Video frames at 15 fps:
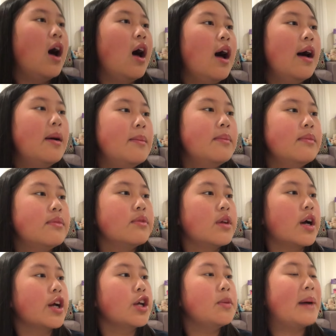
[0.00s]
Um,
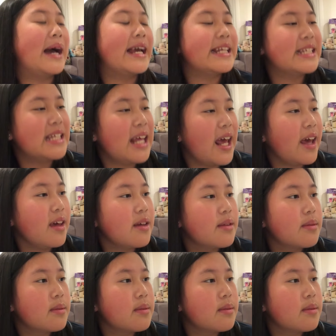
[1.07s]
are you buying today?